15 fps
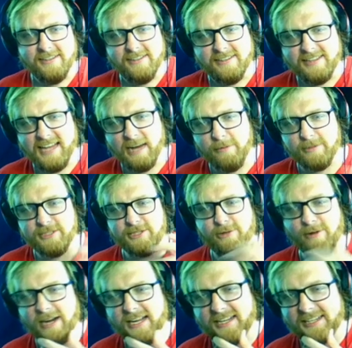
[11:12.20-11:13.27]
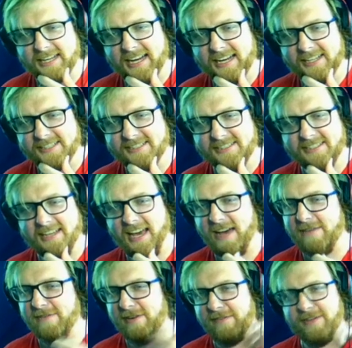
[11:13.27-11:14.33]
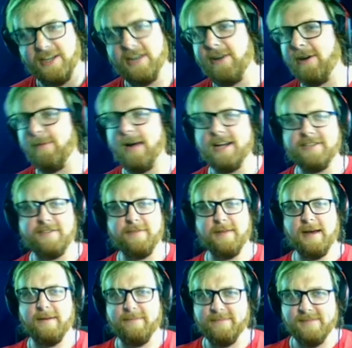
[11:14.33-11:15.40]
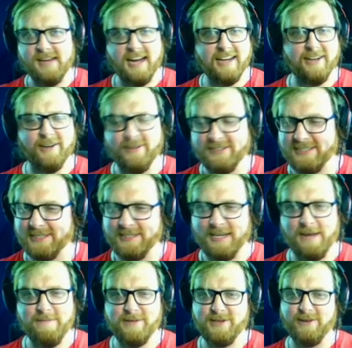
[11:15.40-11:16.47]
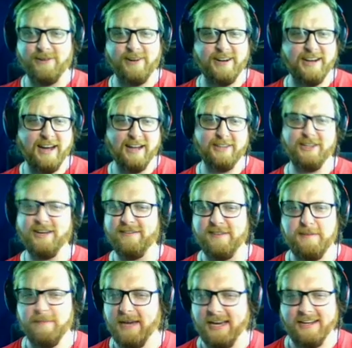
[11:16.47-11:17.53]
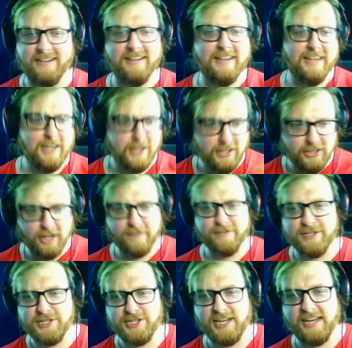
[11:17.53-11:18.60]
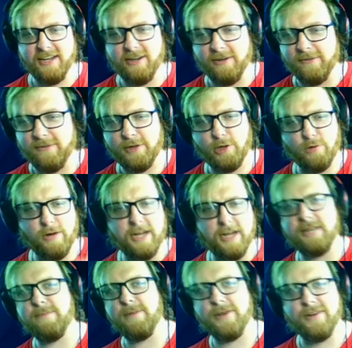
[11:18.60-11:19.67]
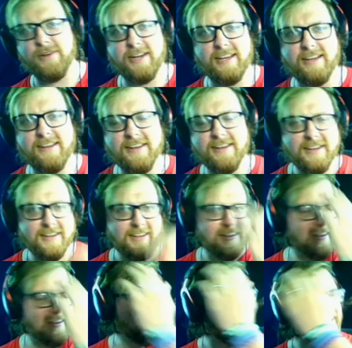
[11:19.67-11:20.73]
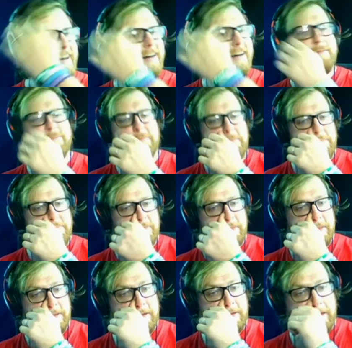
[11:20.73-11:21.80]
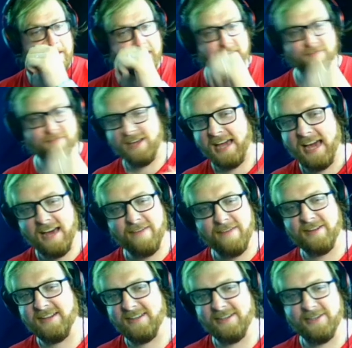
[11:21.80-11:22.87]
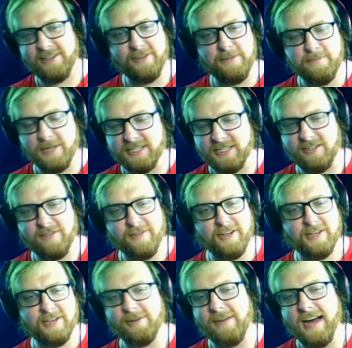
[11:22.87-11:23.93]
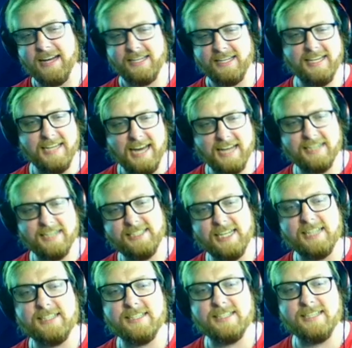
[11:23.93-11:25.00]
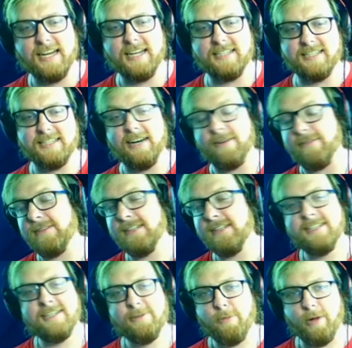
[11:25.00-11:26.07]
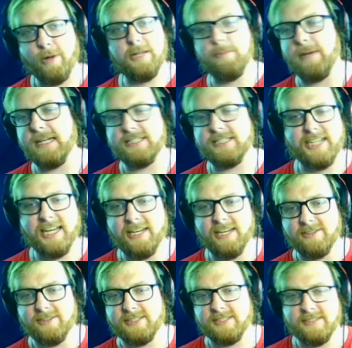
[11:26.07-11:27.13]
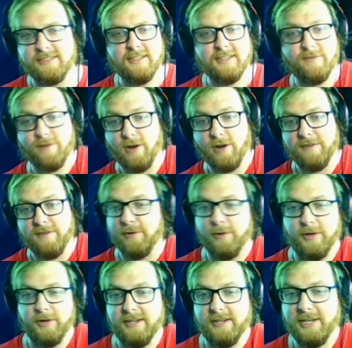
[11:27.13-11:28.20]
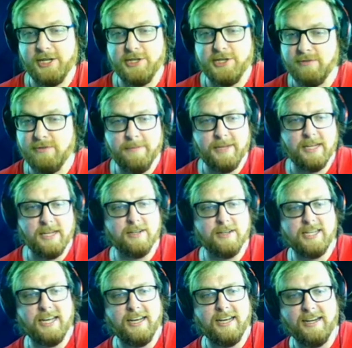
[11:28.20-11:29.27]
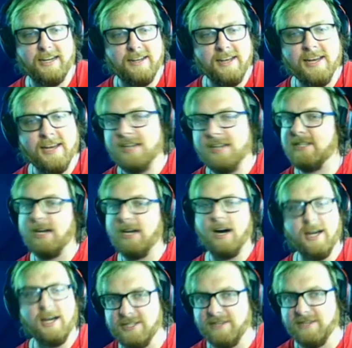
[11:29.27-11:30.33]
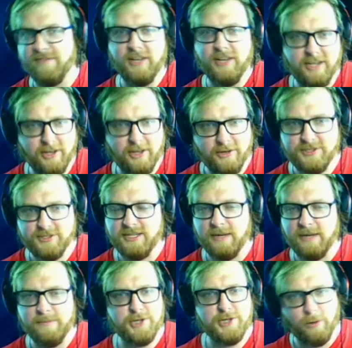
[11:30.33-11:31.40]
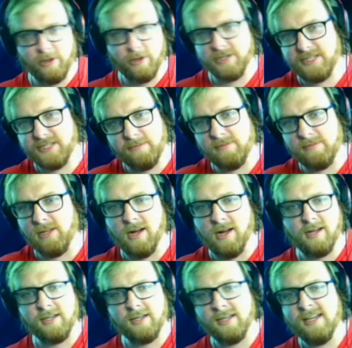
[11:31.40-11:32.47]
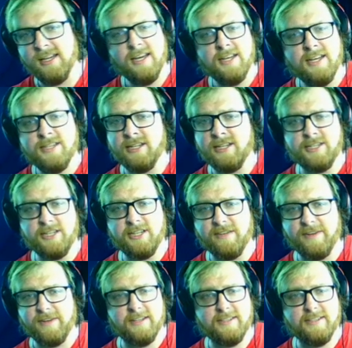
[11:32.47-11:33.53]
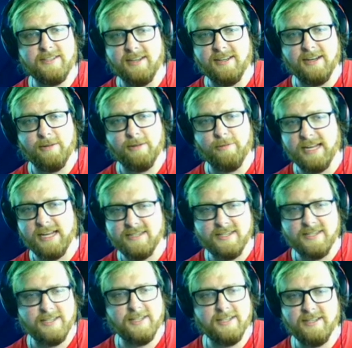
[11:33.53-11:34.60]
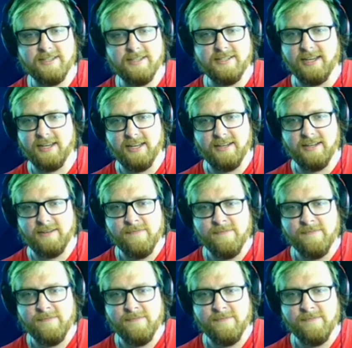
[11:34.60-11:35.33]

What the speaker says: that was great, guys. Every video I watch from them, I know it's the same story. I love it, man. Love this channel. Great community. If you haven't, you must live under a rock. You got to check these guys out. One of the best channels for off-roading. Extremely entertaining. Tons of videos, some short, some long. Tons of different races and